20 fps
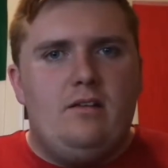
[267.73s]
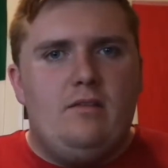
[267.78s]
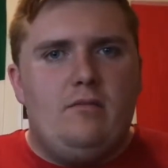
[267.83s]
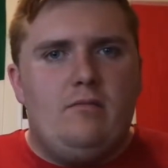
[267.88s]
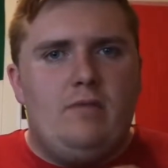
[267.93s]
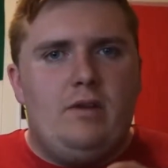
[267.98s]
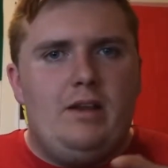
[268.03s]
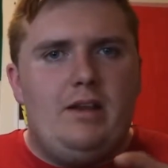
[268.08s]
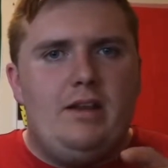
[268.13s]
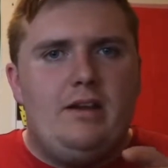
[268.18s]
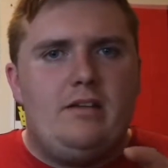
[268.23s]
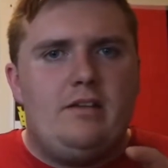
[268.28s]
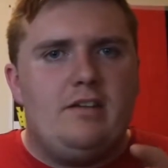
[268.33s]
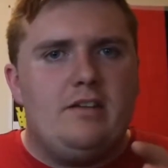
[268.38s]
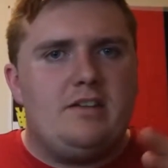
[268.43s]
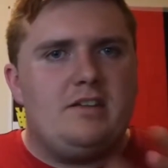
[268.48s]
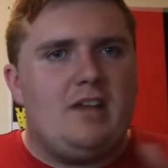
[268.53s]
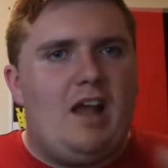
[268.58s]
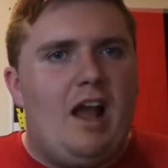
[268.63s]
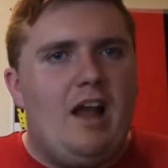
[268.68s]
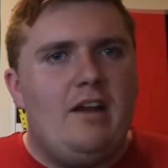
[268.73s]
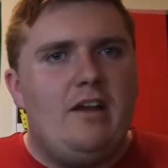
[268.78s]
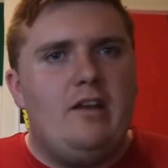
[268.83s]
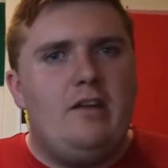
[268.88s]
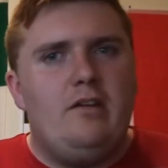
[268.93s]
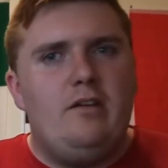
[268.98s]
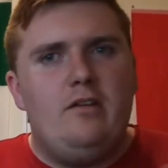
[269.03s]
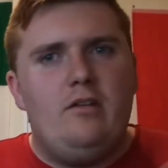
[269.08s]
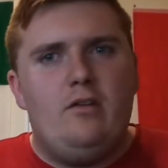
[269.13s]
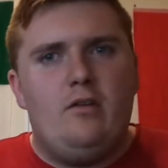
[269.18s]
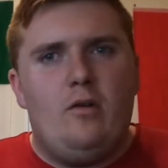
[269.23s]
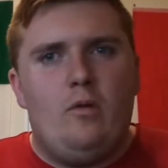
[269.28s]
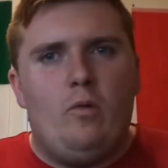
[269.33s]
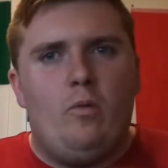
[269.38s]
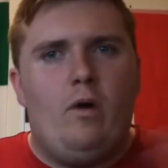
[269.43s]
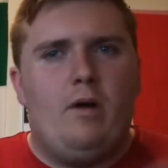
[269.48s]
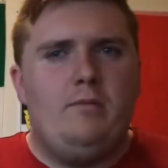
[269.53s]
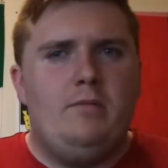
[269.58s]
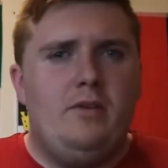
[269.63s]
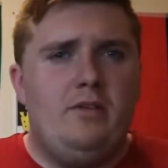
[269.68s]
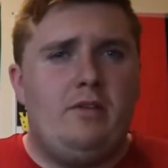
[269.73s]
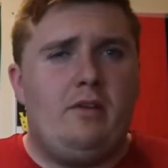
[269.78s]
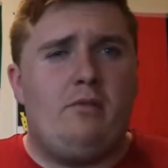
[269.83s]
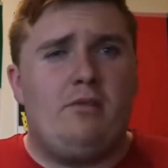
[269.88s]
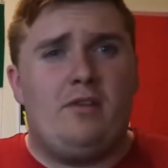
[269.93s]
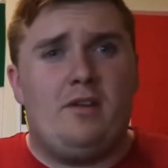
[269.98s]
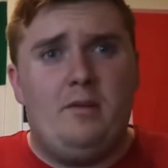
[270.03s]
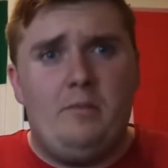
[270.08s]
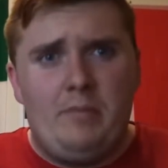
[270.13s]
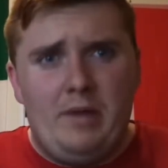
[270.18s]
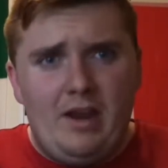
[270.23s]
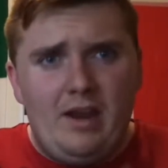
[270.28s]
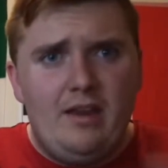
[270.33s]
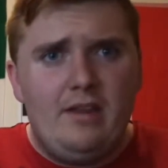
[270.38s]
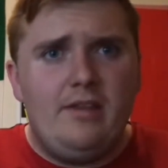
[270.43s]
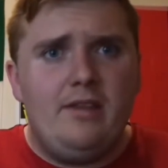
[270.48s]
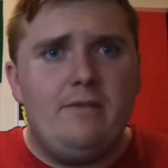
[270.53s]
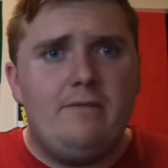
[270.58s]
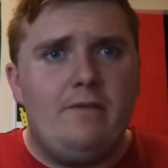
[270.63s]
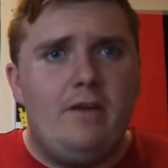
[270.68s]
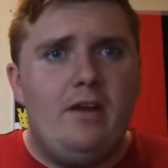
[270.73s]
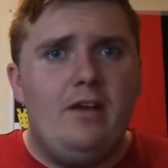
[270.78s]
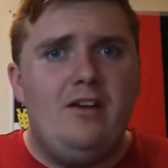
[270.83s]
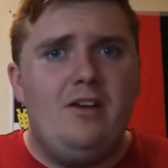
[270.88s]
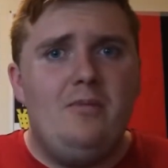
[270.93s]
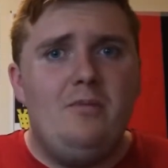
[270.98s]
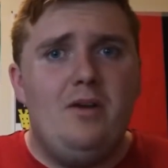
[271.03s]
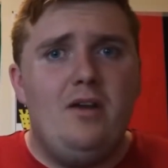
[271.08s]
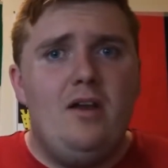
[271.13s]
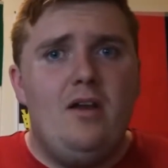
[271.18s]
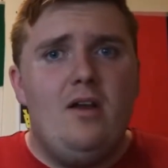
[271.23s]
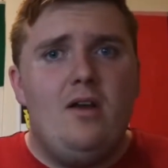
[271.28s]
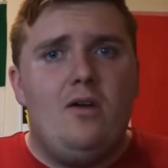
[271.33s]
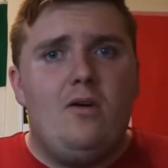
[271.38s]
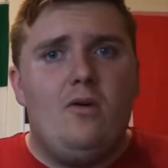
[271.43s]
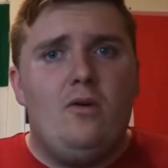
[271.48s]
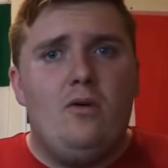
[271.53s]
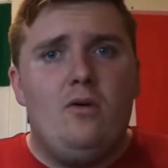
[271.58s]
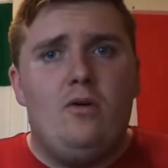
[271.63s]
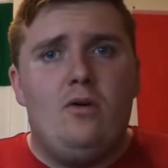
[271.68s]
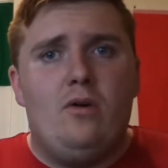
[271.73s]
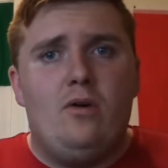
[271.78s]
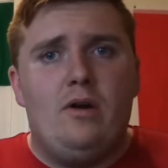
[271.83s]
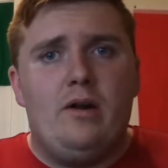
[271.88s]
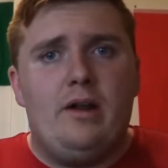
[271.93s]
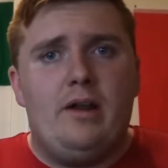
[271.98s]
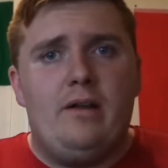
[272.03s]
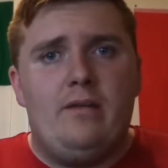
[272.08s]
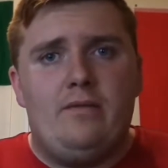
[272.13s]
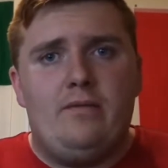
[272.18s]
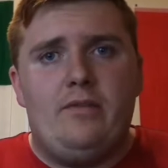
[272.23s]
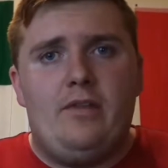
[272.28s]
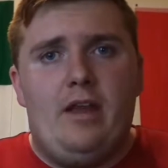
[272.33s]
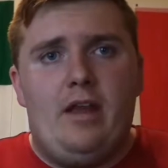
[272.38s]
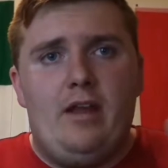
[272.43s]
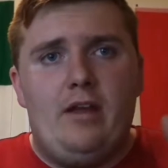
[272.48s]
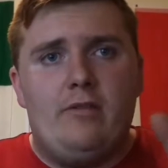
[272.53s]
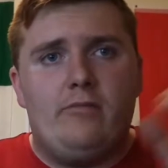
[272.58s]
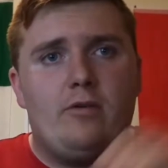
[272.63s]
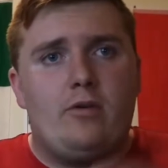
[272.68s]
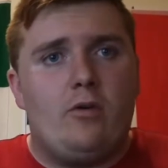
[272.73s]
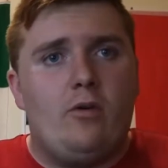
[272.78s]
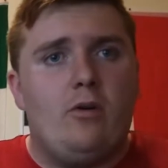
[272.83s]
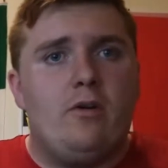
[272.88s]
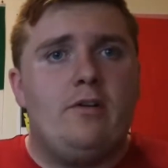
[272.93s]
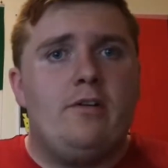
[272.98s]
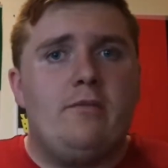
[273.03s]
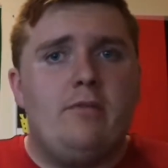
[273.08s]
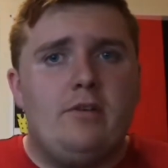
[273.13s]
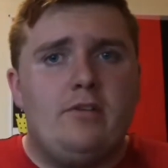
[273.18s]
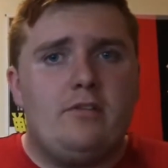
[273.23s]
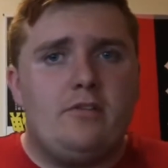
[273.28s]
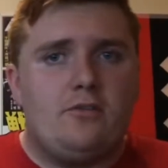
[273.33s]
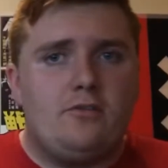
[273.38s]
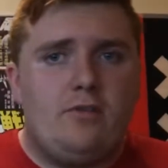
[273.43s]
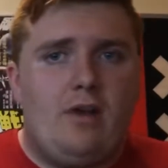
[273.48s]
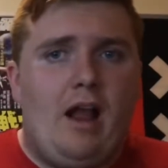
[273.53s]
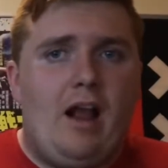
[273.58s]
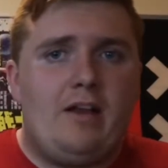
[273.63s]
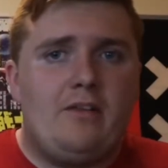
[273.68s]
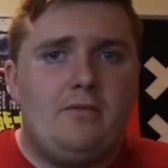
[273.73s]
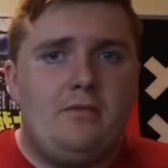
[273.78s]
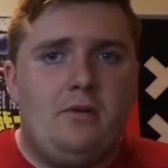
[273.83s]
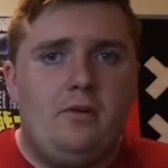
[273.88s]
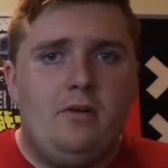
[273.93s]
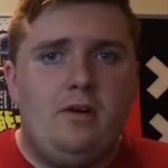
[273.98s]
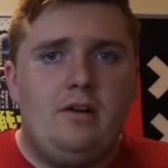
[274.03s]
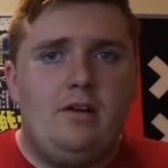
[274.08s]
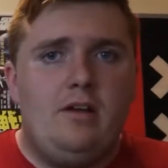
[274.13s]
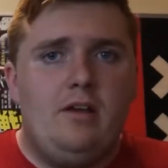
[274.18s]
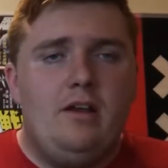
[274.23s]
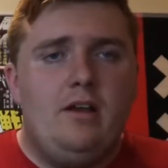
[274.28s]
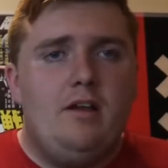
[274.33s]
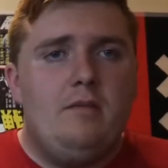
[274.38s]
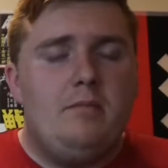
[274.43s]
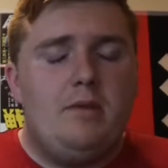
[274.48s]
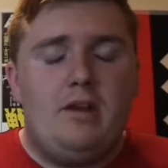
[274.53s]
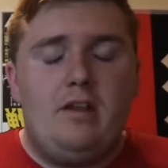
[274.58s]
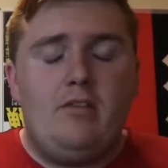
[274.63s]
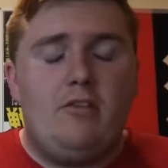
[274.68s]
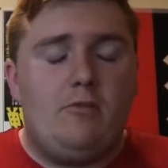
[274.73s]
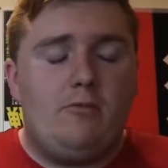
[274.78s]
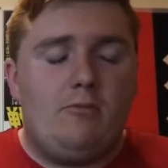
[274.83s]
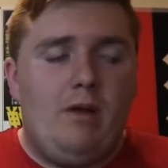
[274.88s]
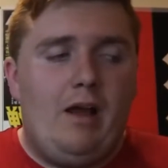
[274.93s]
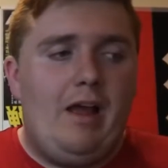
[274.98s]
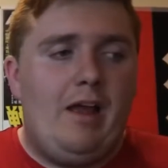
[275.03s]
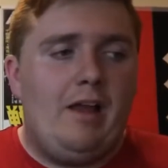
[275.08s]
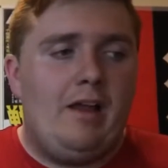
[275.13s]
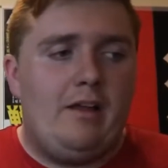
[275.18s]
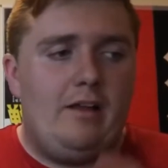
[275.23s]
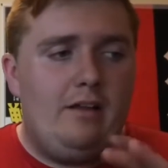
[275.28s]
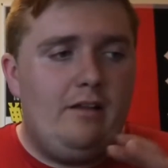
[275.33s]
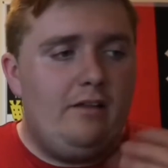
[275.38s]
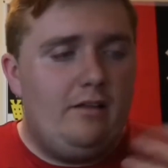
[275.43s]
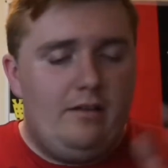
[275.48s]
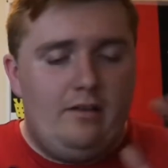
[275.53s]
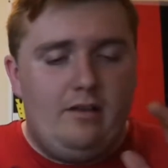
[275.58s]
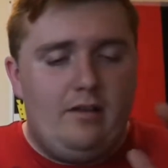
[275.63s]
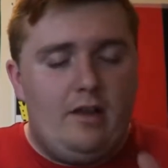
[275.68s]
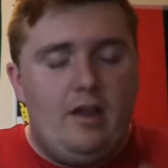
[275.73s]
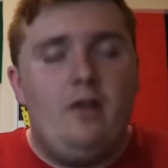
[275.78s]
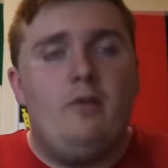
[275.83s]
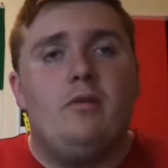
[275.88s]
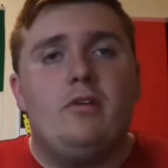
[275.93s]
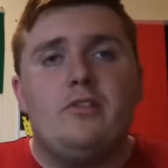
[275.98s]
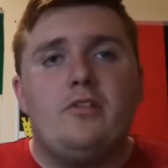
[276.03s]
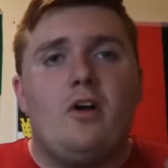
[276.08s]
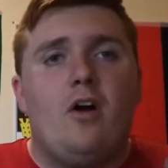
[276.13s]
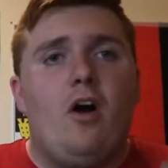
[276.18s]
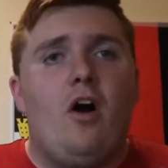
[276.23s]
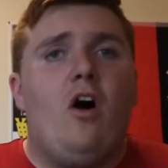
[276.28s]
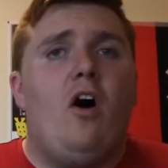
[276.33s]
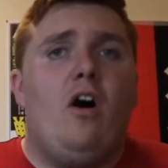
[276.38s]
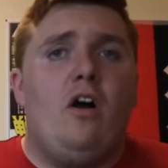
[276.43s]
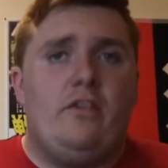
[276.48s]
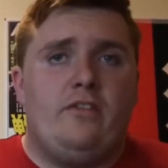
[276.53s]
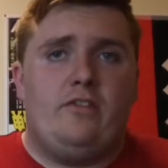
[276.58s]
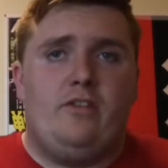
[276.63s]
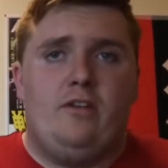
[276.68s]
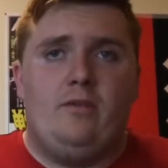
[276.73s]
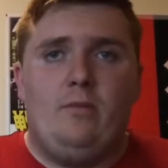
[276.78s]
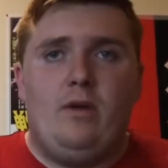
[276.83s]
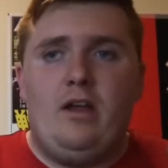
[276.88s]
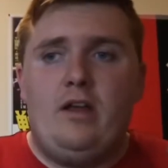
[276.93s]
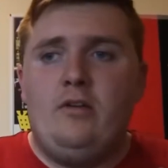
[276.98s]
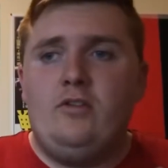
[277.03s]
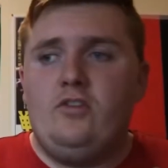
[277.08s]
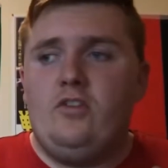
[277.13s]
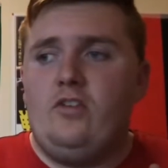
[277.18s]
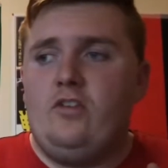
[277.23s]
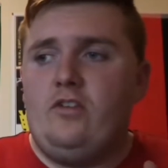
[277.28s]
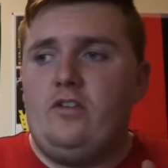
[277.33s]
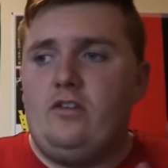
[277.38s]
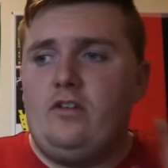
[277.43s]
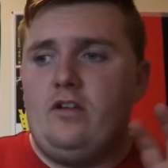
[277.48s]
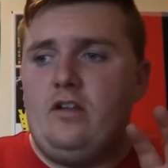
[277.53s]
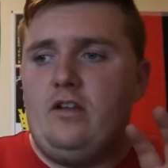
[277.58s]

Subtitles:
really decided what music was going to be in the film or if they recorded original tracks for it. But either way, it was awesome. It was